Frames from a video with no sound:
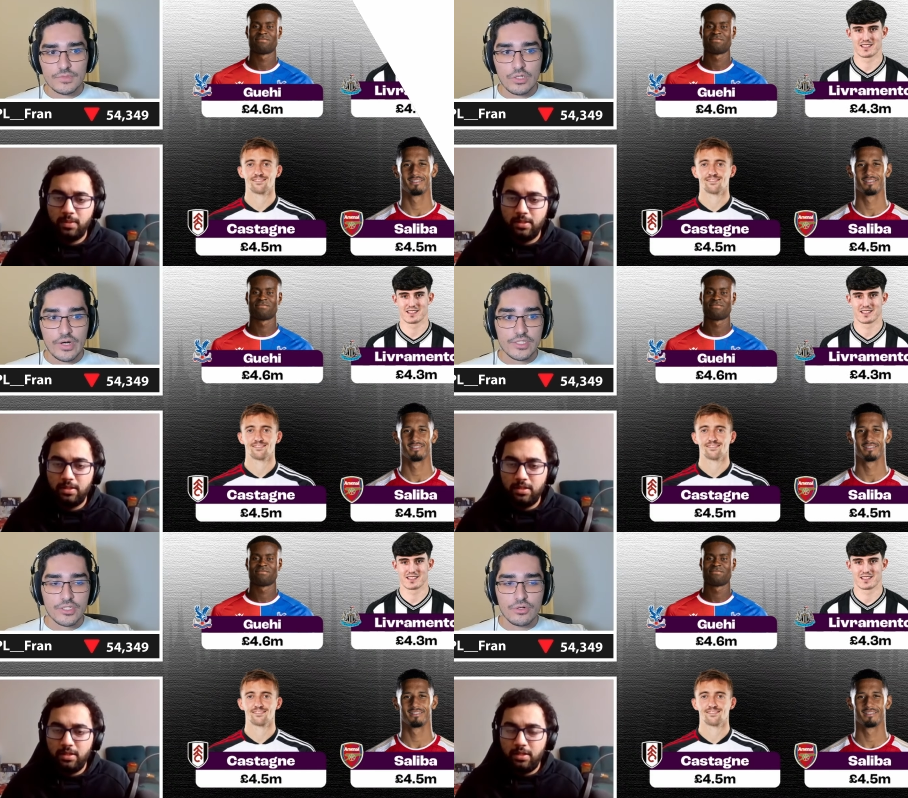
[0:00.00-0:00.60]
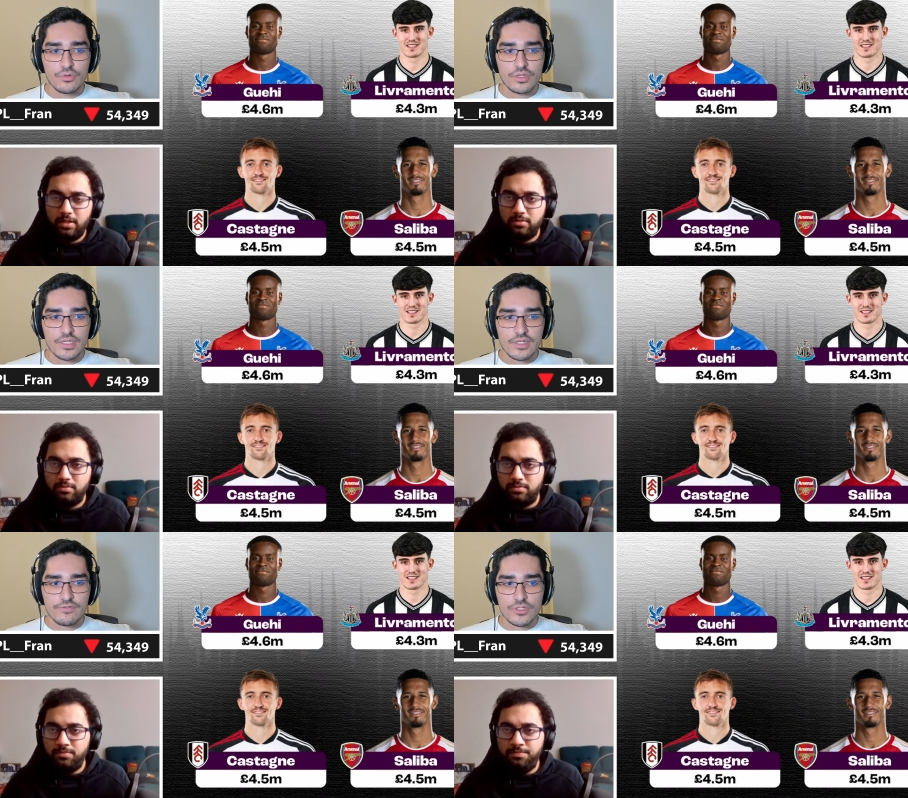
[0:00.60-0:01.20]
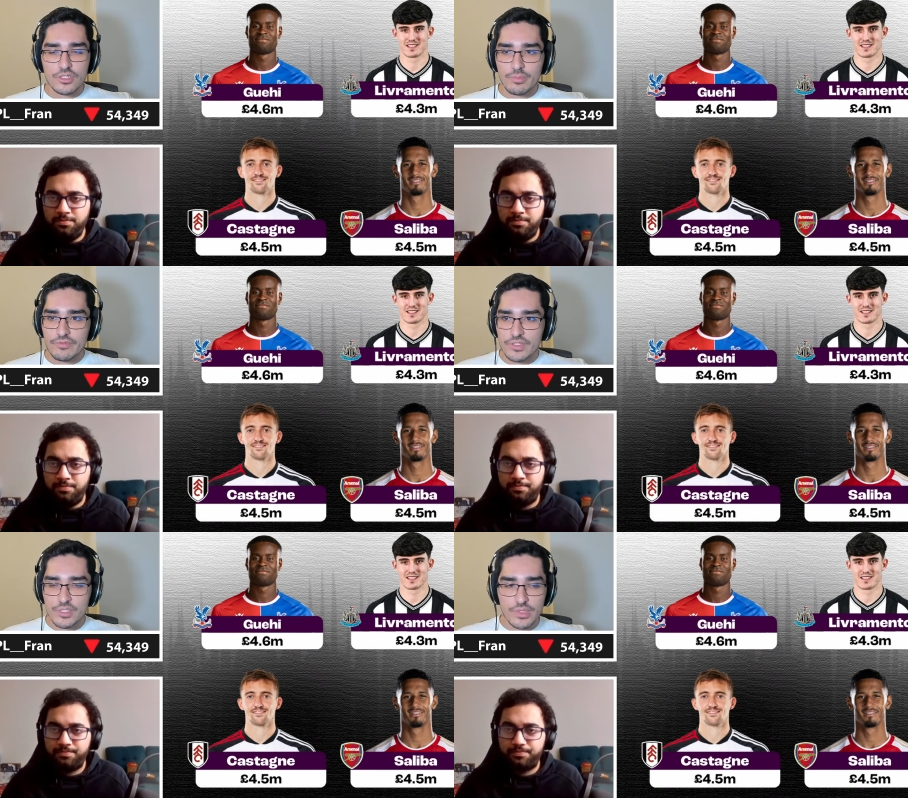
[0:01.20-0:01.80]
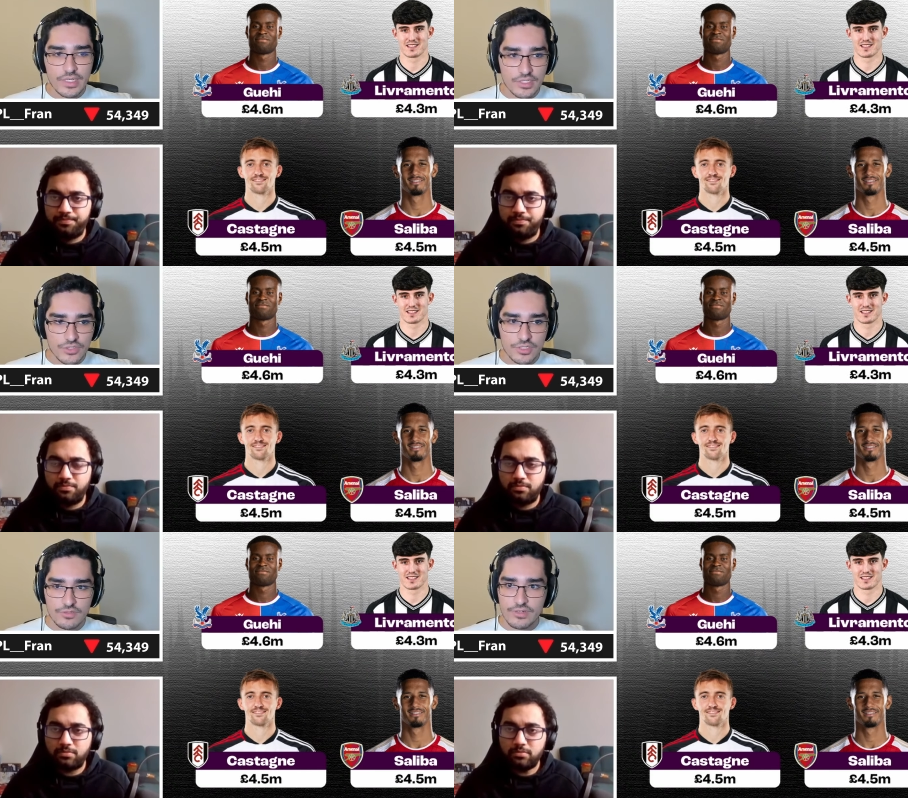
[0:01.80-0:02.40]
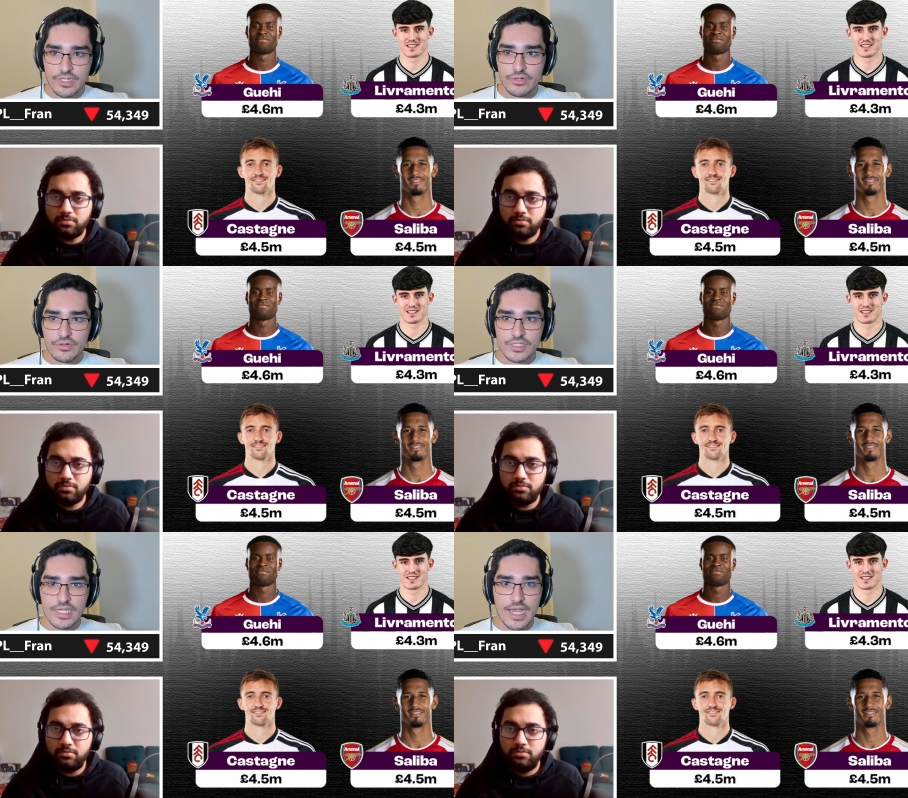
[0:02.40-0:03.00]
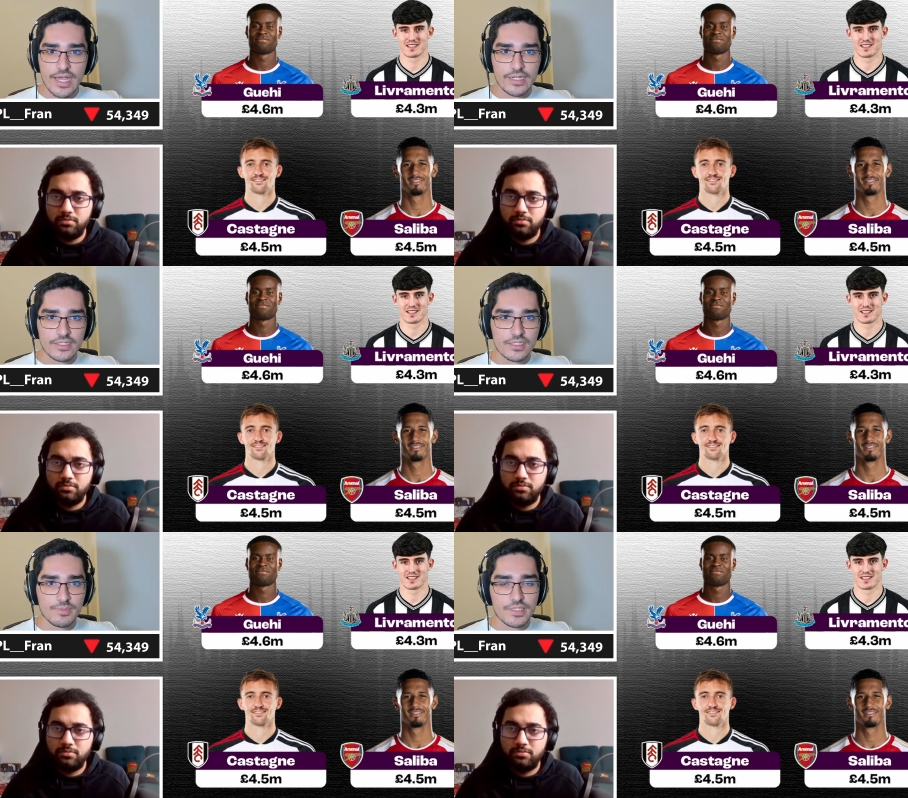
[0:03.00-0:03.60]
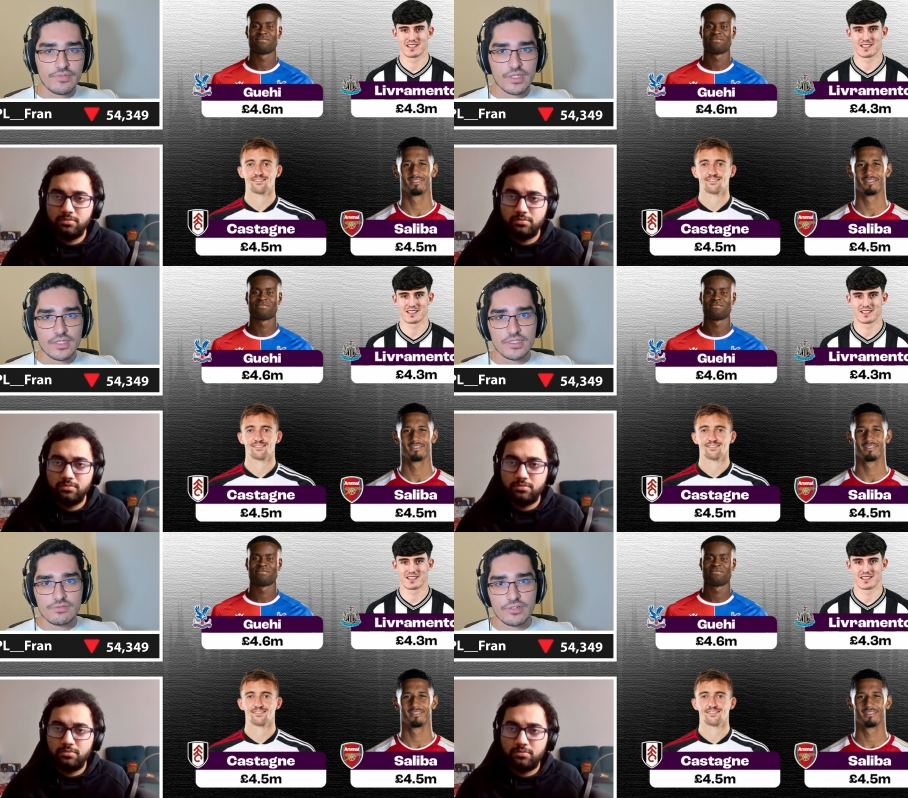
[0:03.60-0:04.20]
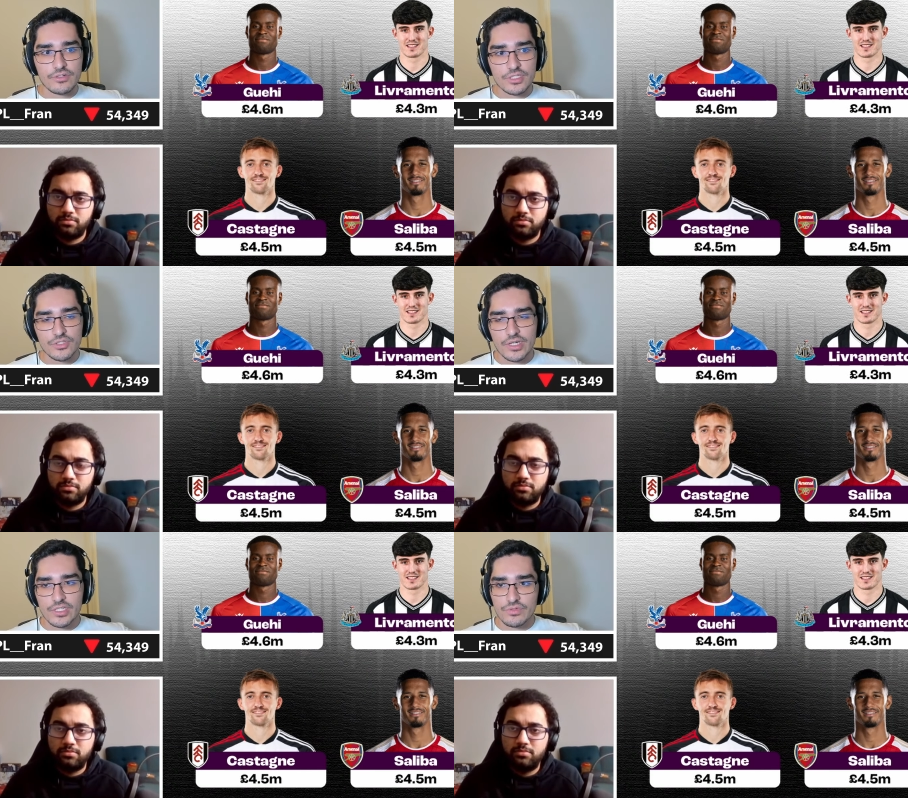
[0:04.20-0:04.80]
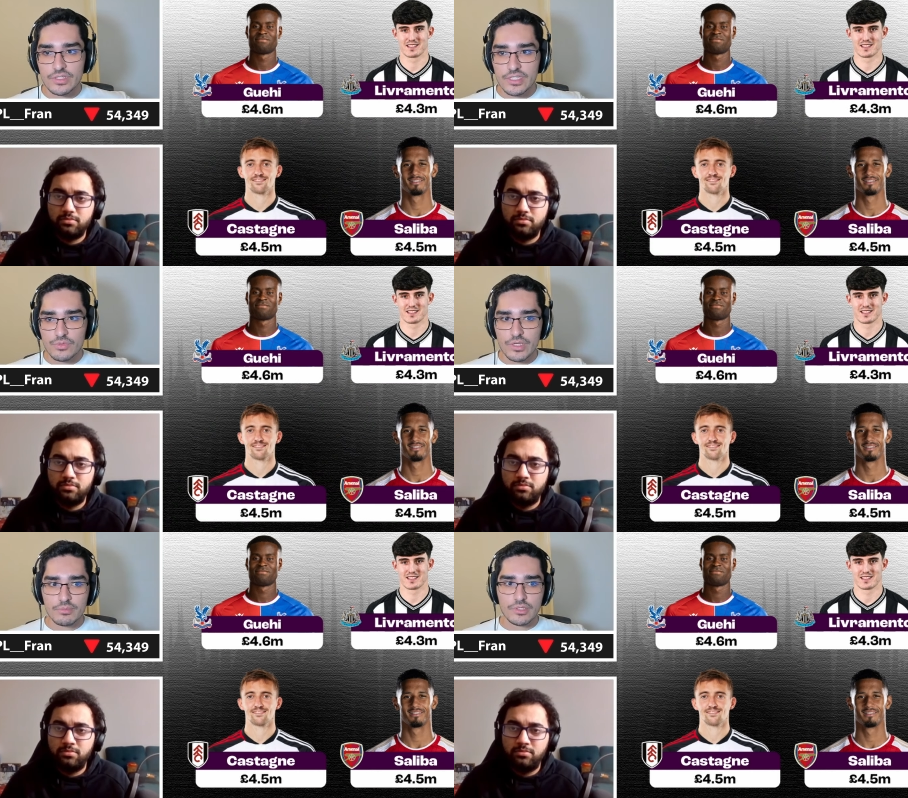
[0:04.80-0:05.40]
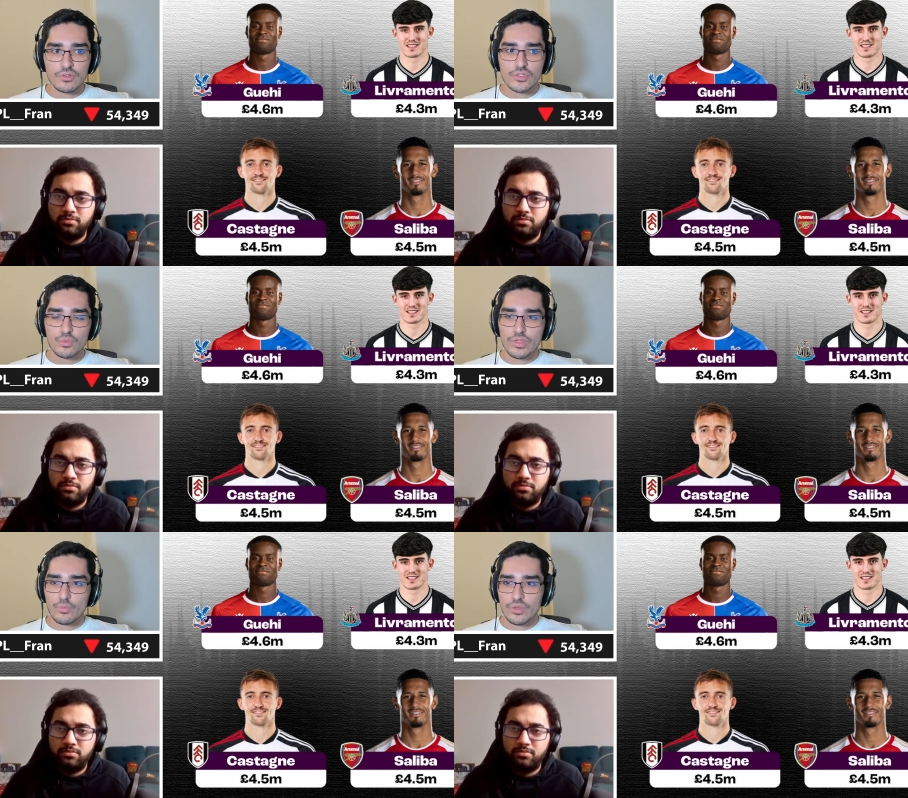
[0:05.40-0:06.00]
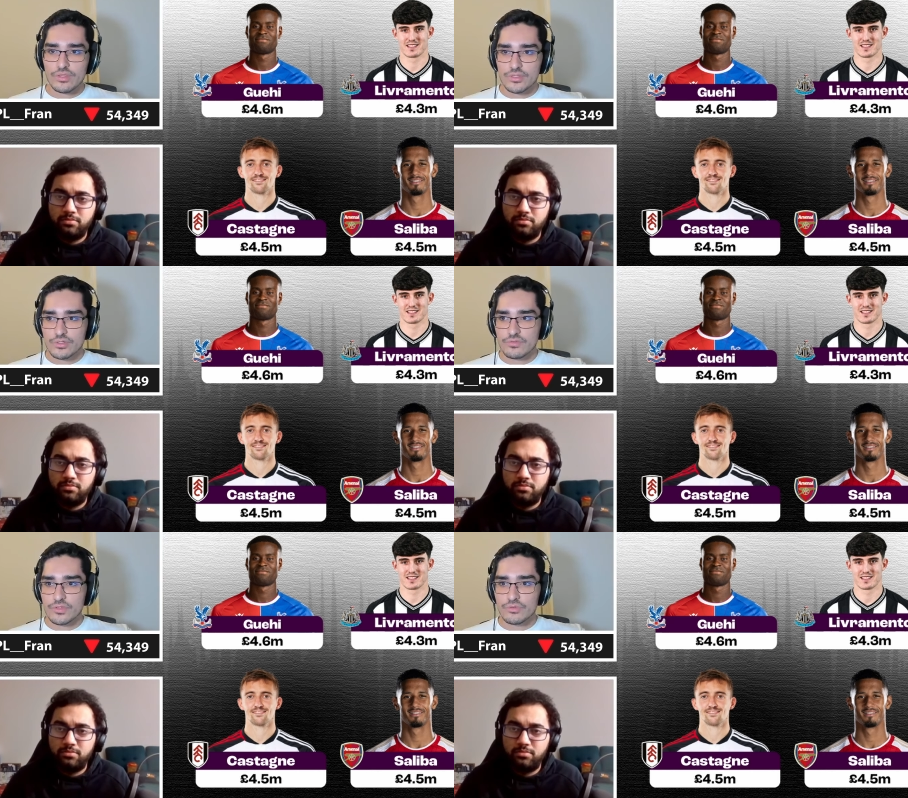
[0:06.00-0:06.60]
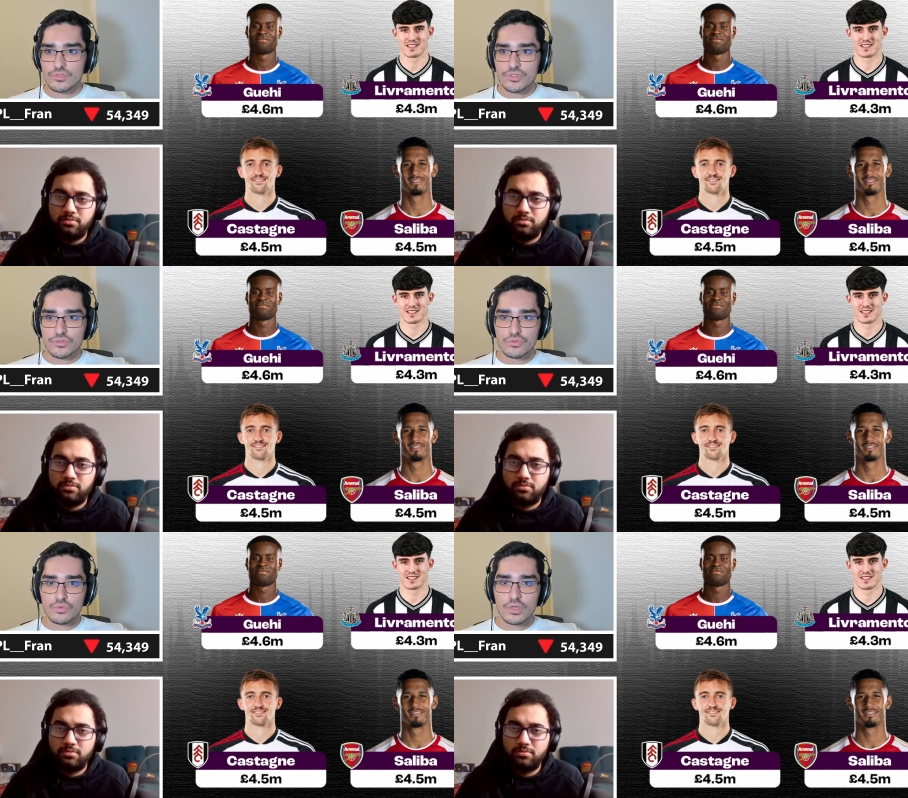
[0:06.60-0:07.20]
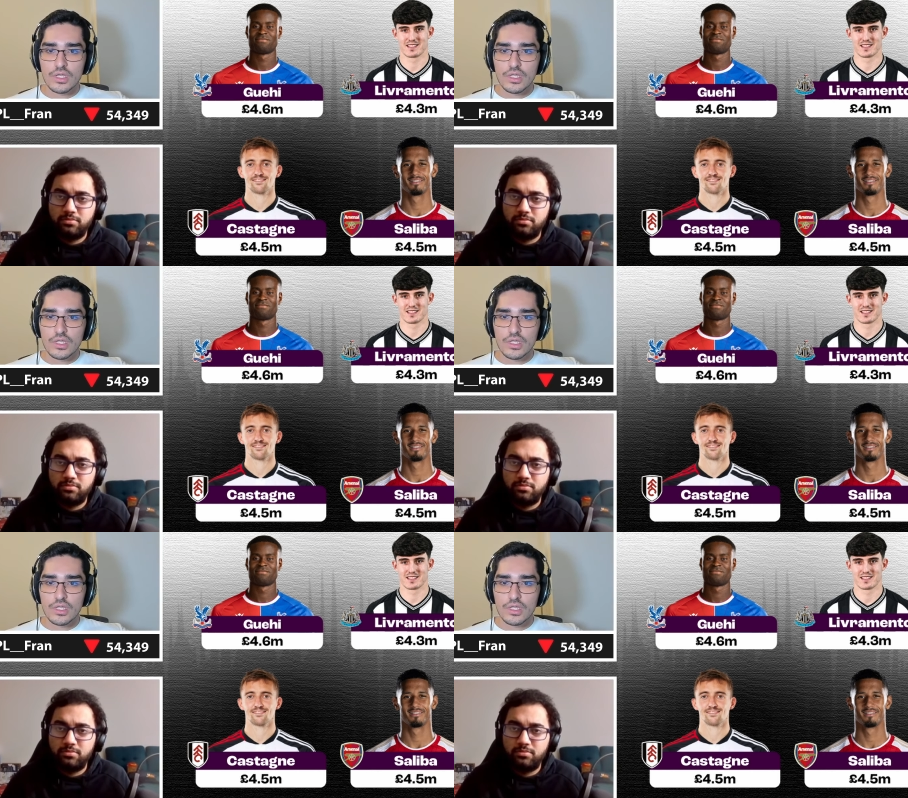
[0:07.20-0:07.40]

Speaker 1: All right, so the first topic for this week is just defenders, and specifically defenders to transfer in this week, but also with, with a sort of view to